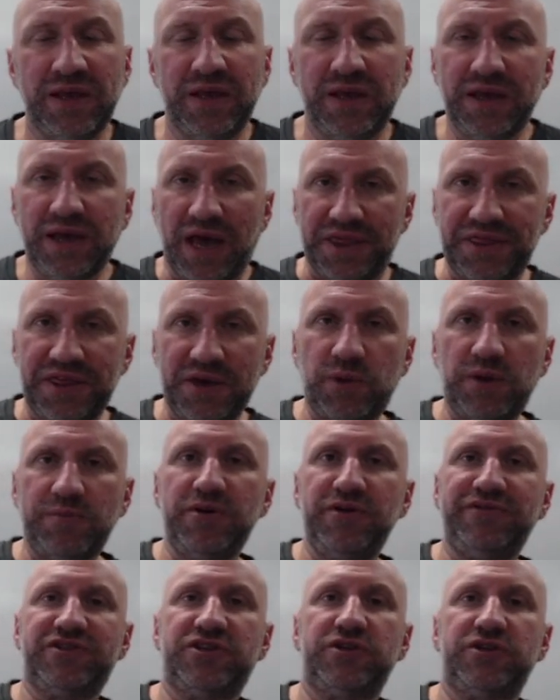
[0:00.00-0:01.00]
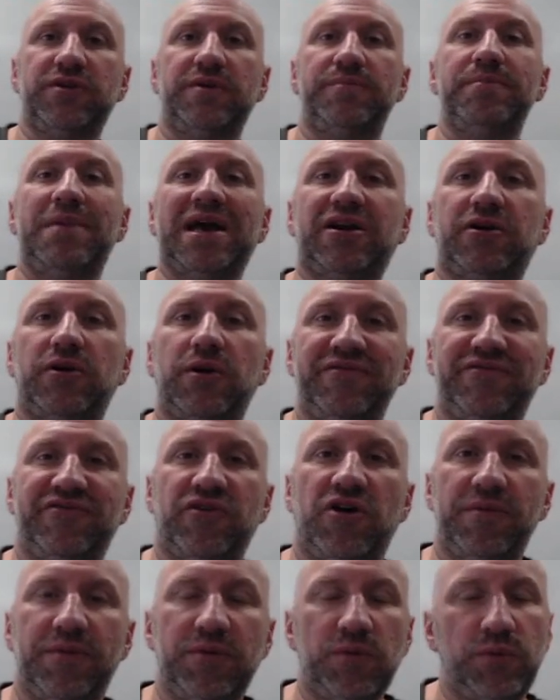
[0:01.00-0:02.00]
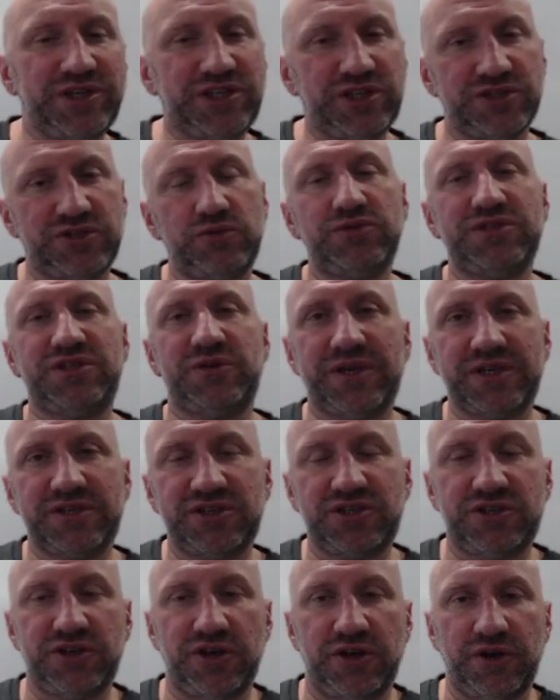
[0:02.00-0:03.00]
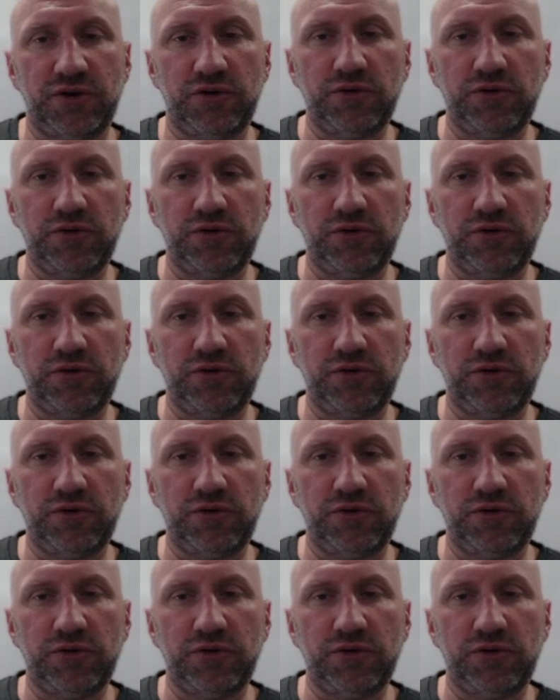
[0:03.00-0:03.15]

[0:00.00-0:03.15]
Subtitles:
And then we move to the macro environment, which is also external.